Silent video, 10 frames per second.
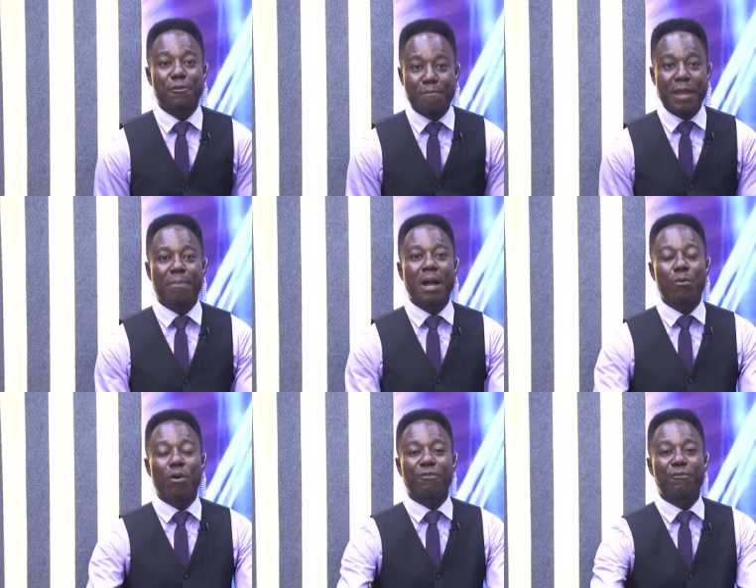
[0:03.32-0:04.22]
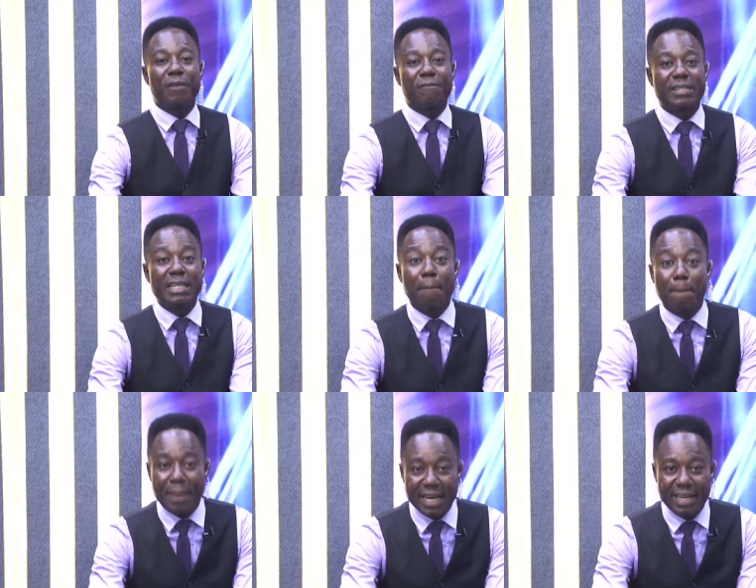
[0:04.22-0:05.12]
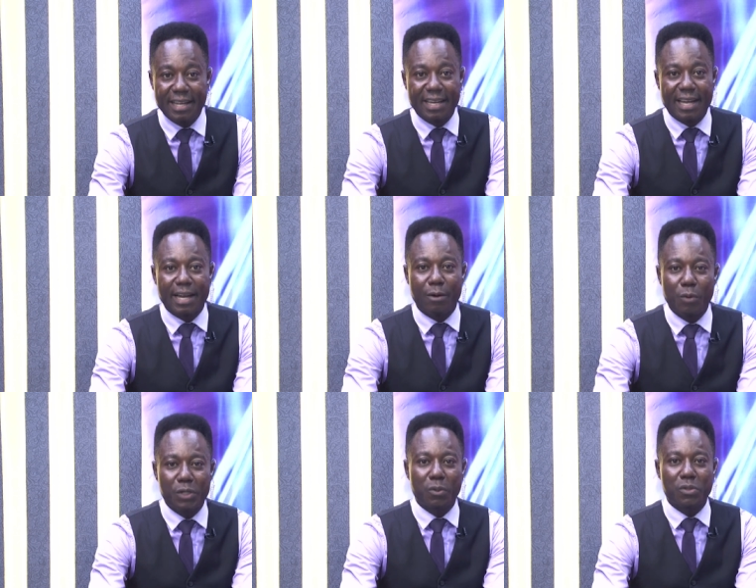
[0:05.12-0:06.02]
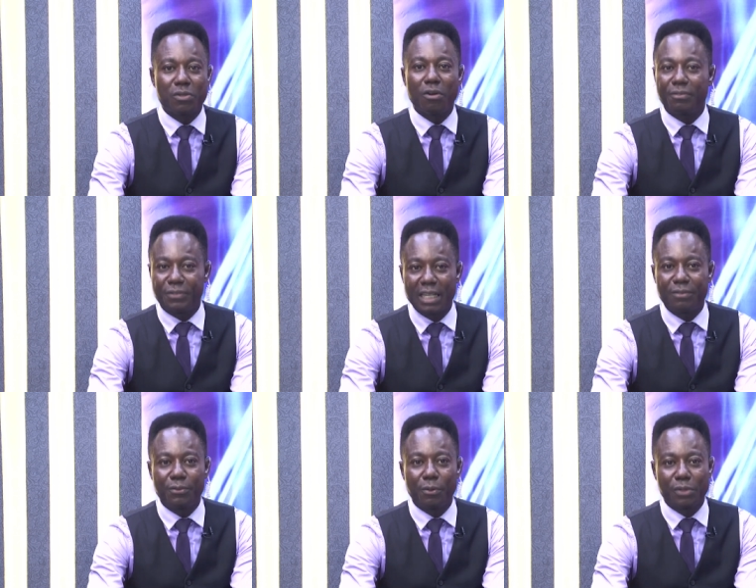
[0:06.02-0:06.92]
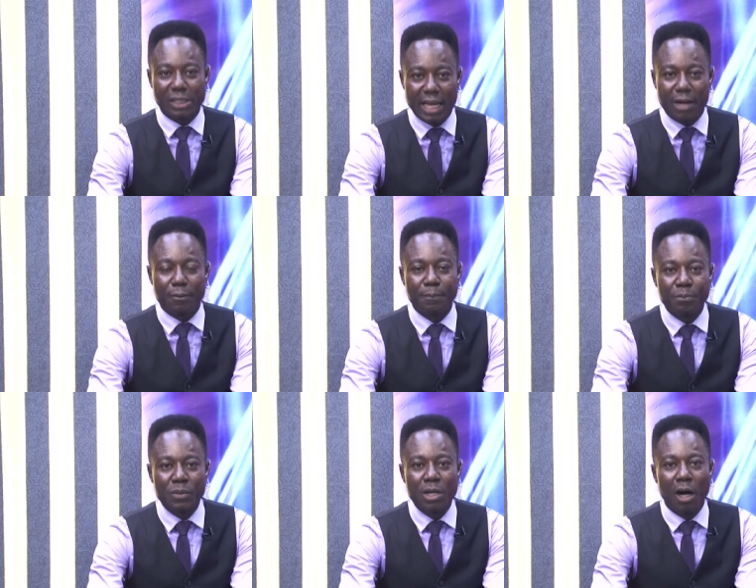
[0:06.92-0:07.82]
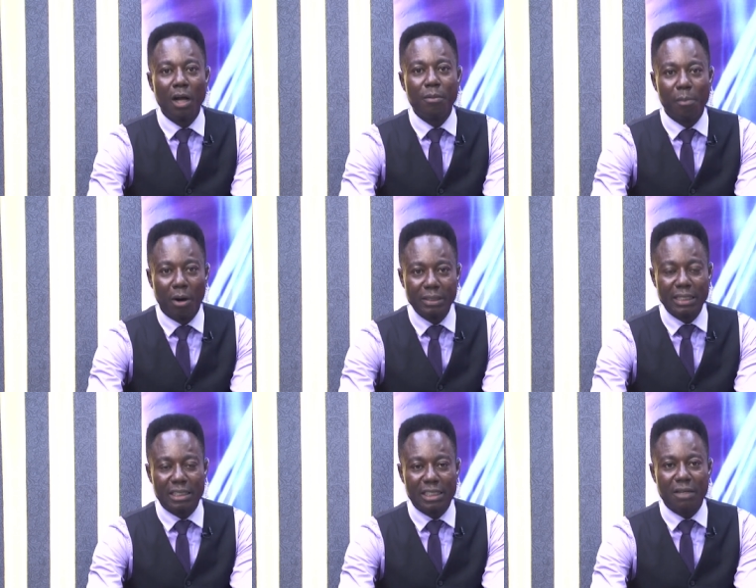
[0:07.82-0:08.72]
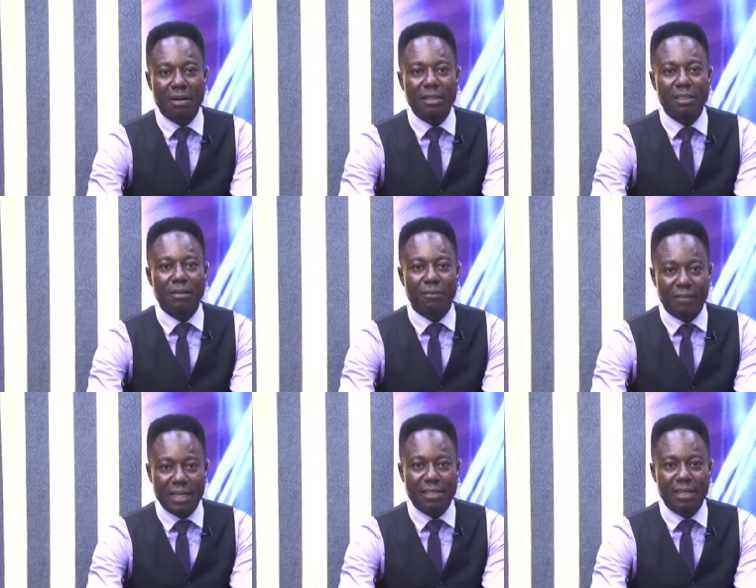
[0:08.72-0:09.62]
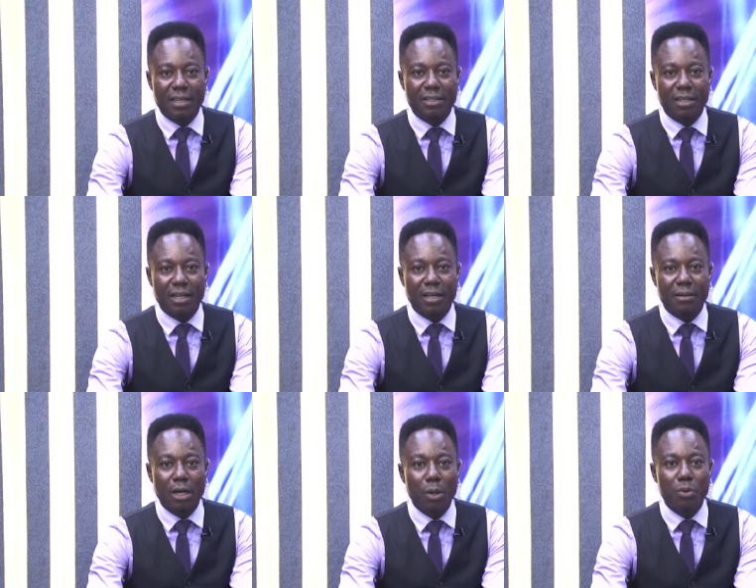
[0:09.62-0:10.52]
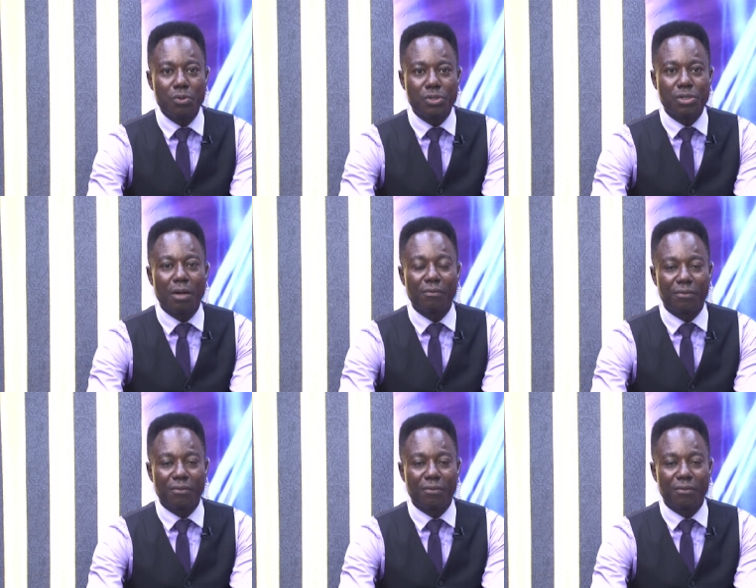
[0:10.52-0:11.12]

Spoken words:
paper worth 50 billion naira, which was offered for sale on Monday, January the 30th, closed on